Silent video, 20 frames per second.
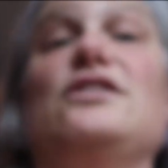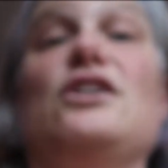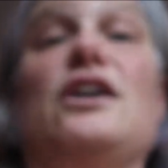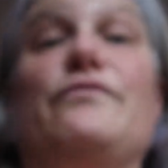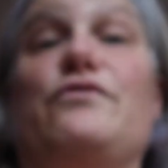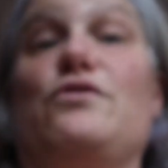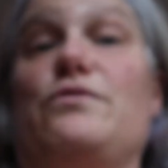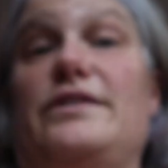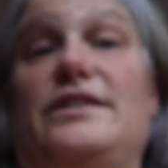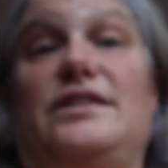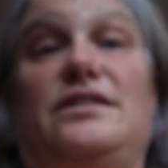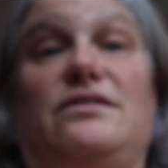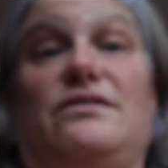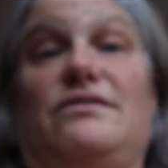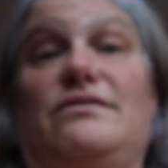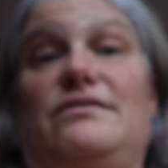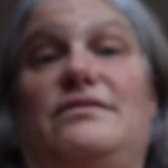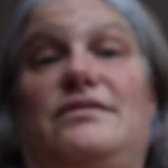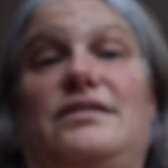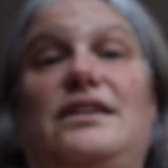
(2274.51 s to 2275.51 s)
loved
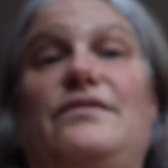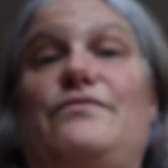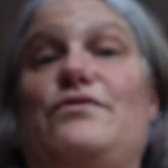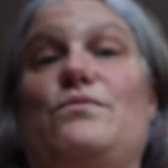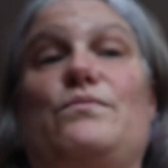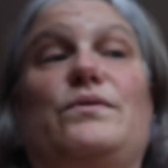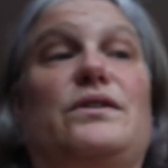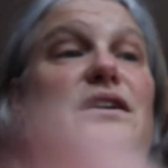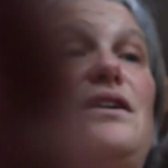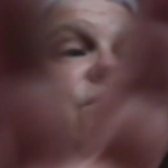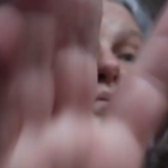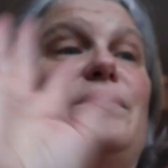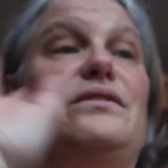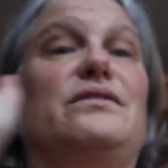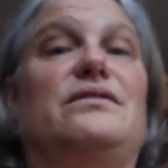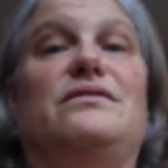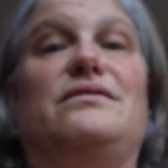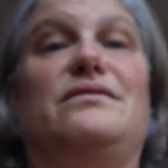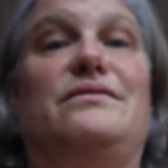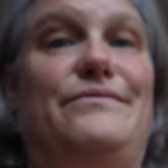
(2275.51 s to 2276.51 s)
crystals, even when I
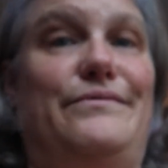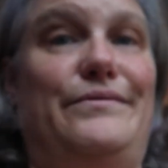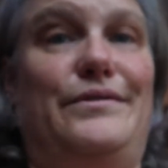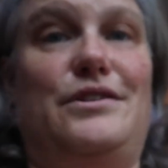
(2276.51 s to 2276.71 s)
was